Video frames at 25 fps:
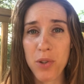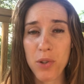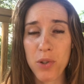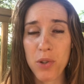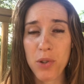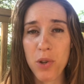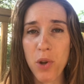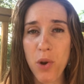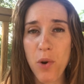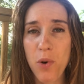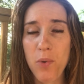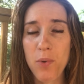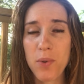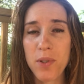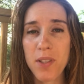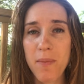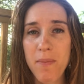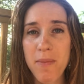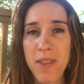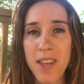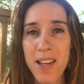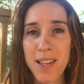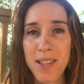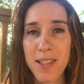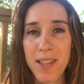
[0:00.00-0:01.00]
So some
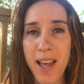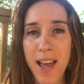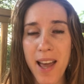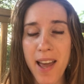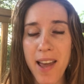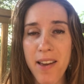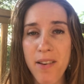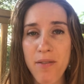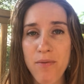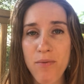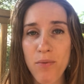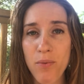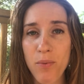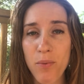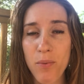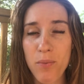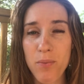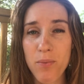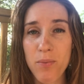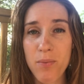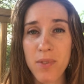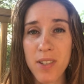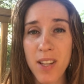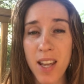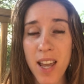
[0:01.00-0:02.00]
things that I have
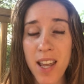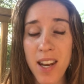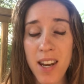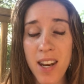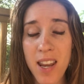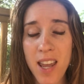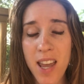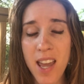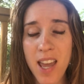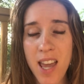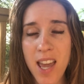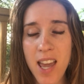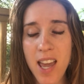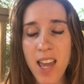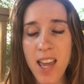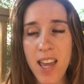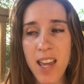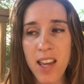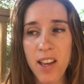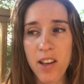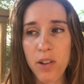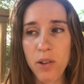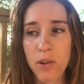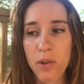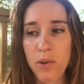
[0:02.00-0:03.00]
done
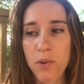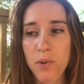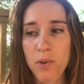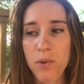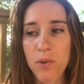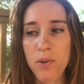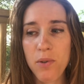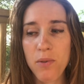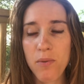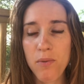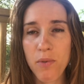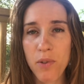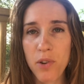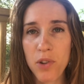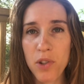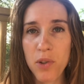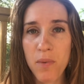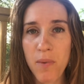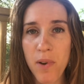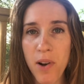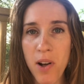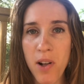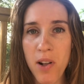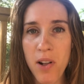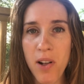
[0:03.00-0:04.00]
include, first of
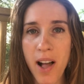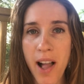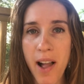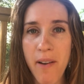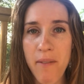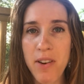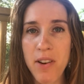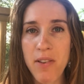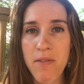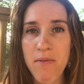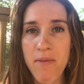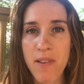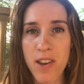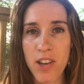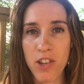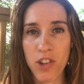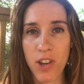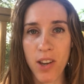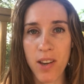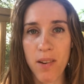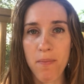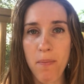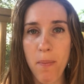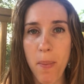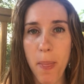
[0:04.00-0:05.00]
all, having a
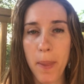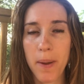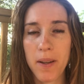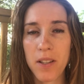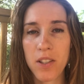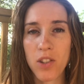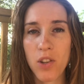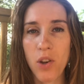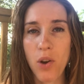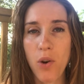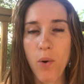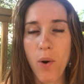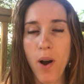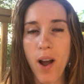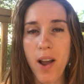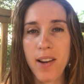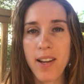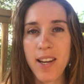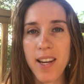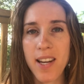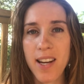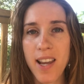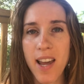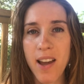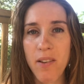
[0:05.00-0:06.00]
vision. So I
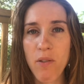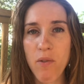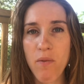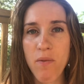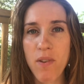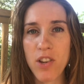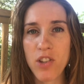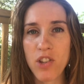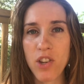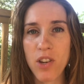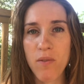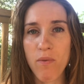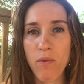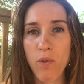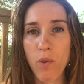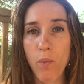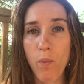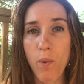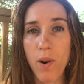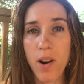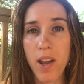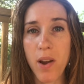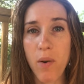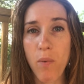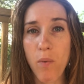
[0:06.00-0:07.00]
need to have a vision for
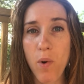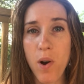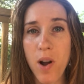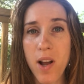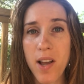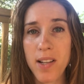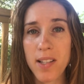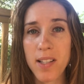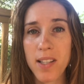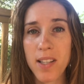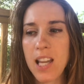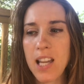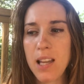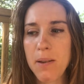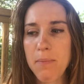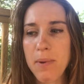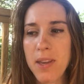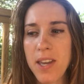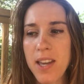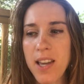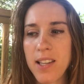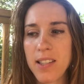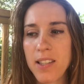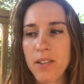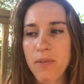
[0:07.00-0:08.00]
what I want,
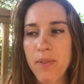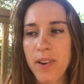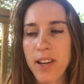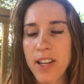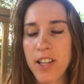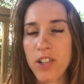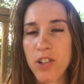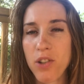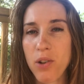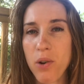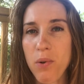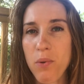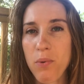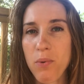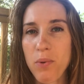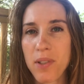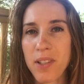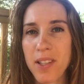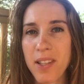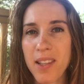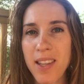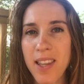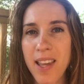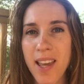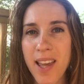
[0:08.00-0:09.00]
because if I don't,
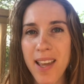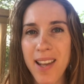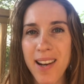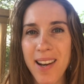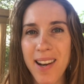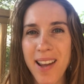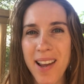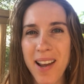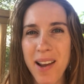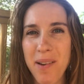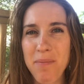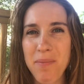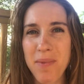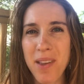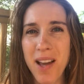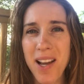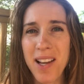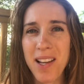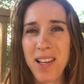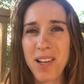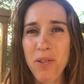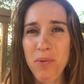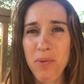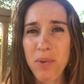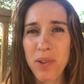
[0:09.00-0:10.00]
then I'm not
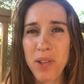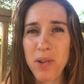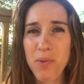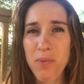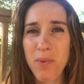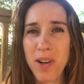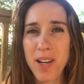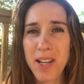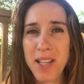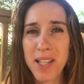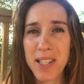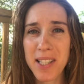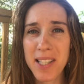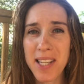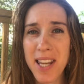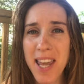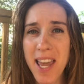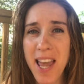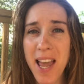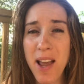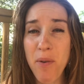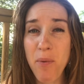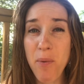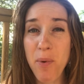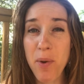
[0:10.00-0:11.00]
going to really want to
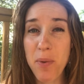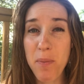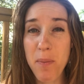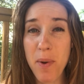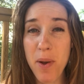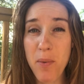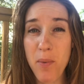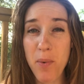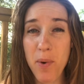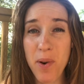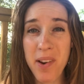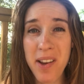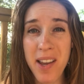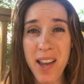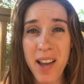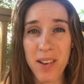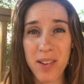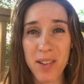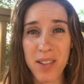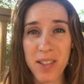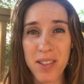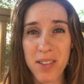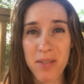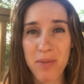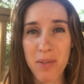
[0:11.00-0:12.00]
stay with my
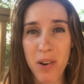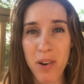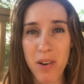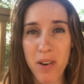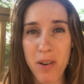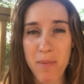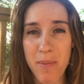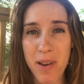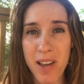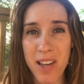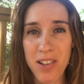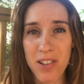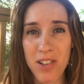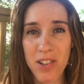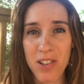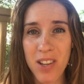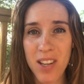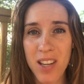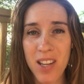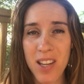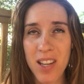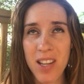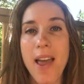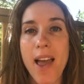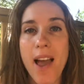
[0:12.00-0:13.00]
workouts very much.
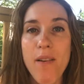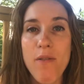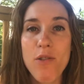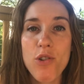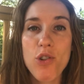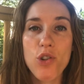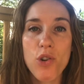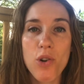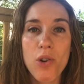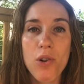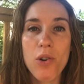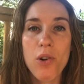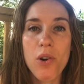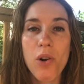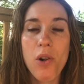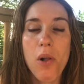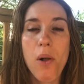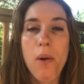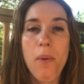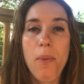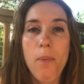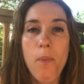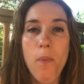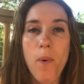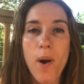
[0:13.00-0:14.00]
I have a journal
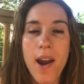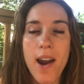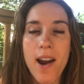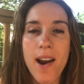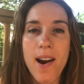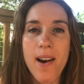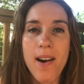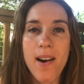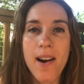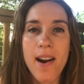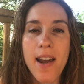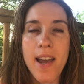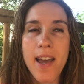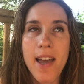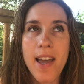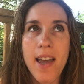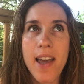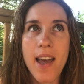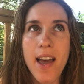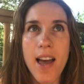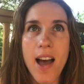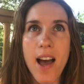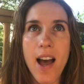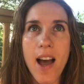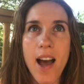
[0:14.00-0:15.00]
where
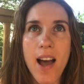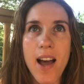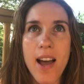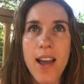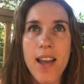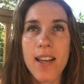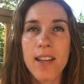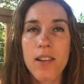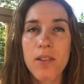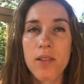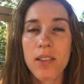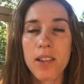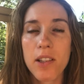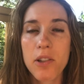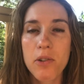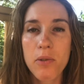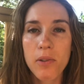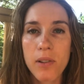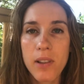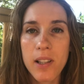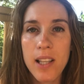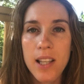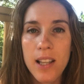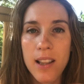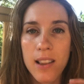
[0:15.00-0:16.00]
I
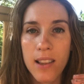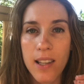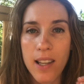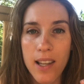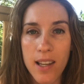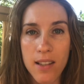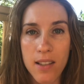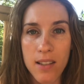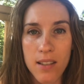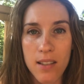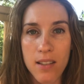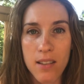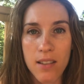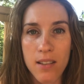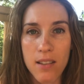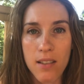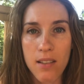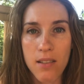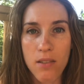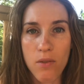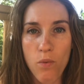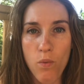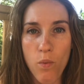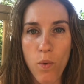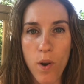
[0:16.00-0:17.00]
literally list
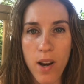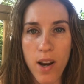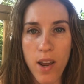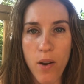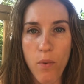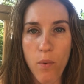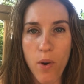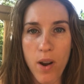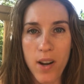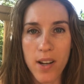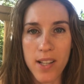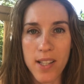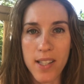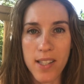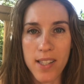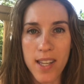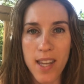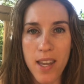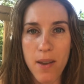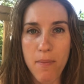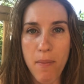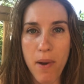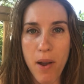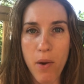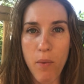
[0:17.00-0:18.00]
what I want to see
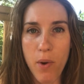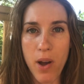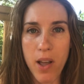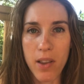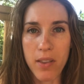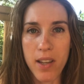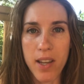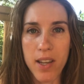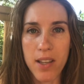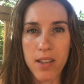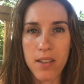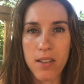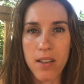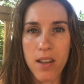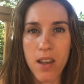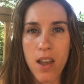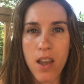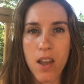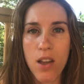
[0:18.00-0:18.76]
in my wellness.